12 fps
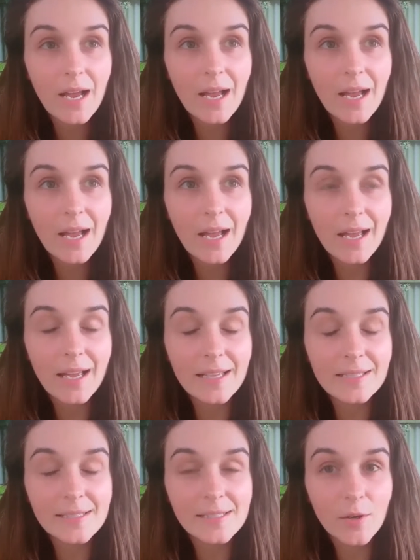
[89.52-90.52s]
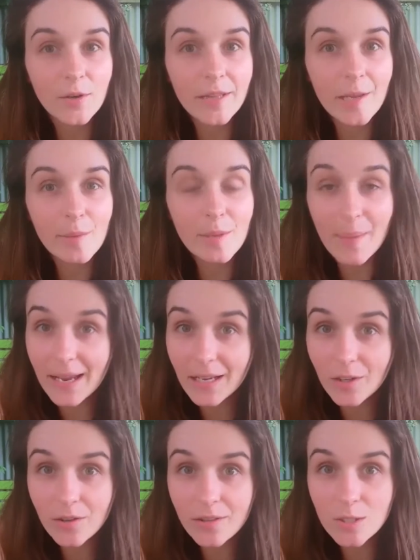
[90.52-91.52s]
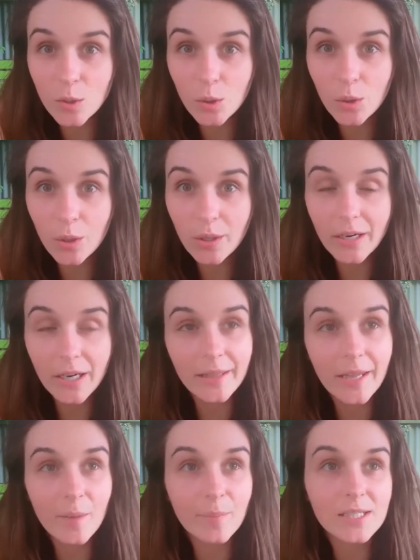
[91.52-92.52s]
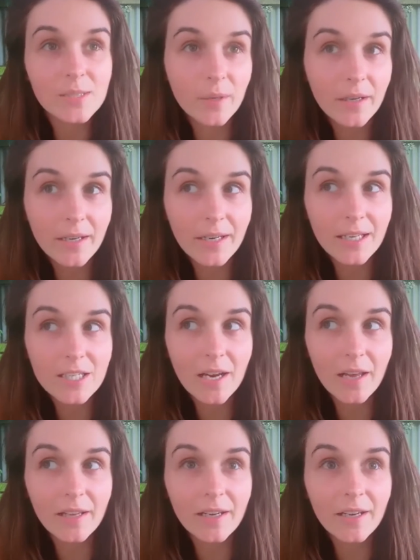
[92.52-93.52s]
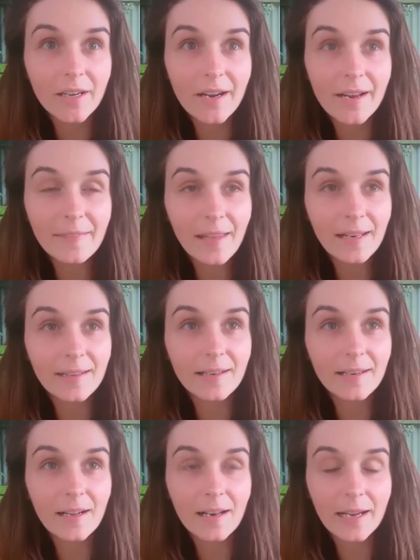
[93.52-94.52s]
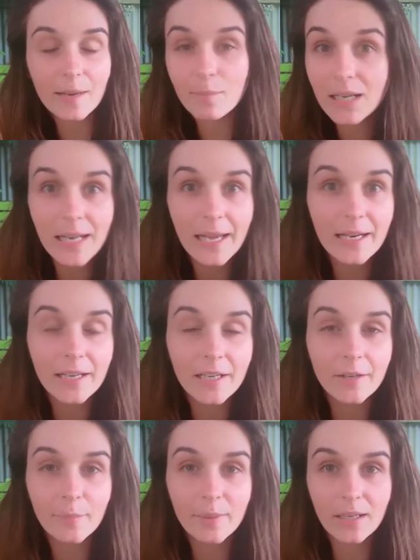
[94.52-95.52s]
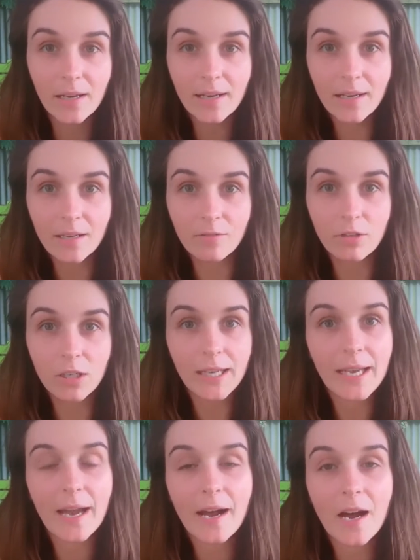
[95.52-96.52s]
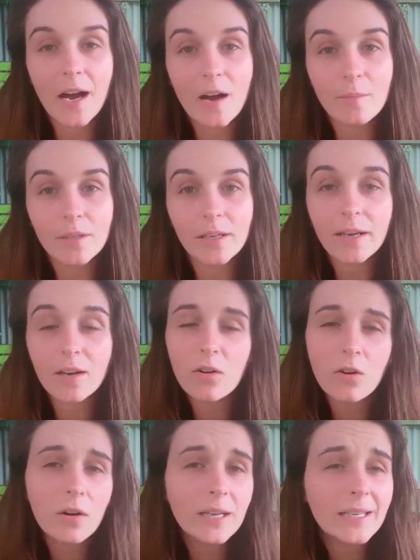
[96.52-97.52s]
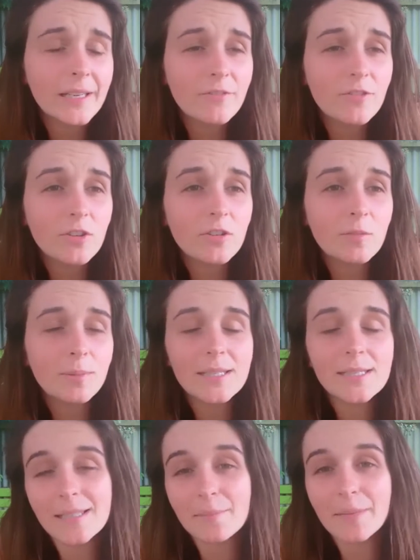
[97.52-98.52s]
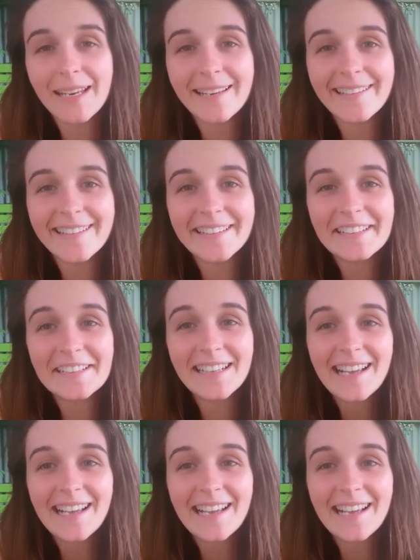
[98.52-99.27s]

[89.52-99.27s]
And so they'd be banging on the door and they'd be swearing at each other, and then like a minute later it would be like really calm and like, oh, I love you, please let me in.